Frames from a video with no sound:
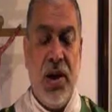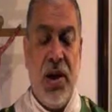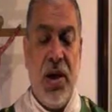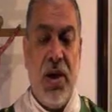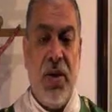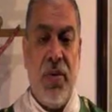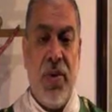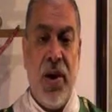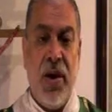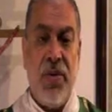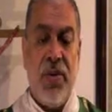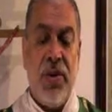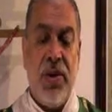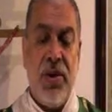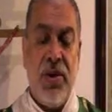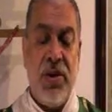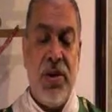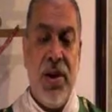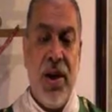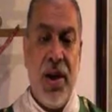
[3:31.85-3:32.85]
around
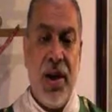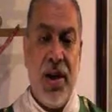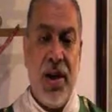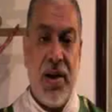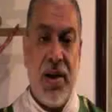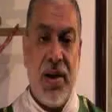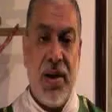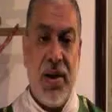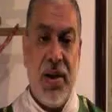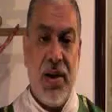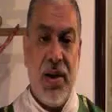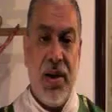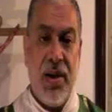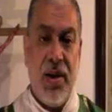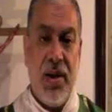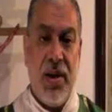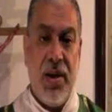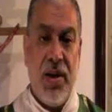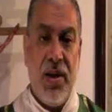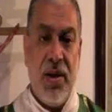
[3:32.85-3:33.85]
his neck
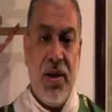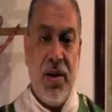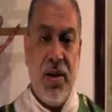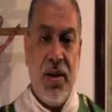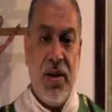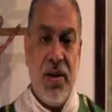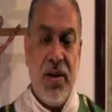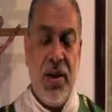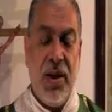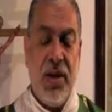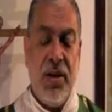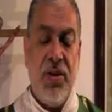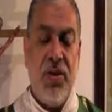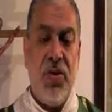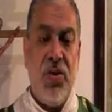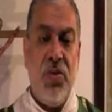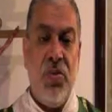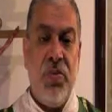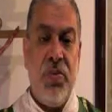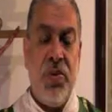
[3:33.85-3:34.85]
than
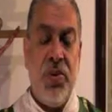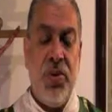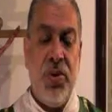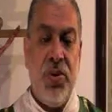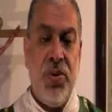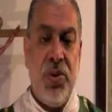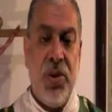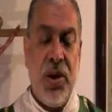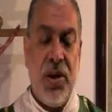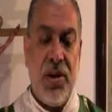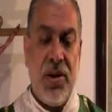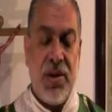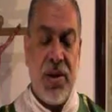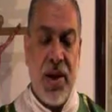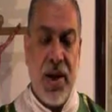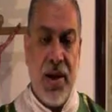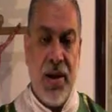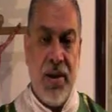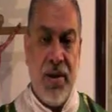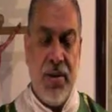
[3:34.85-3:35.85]
to produce that
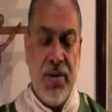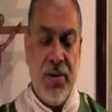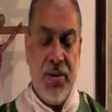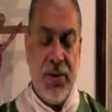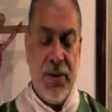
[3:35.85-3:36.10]
scandal.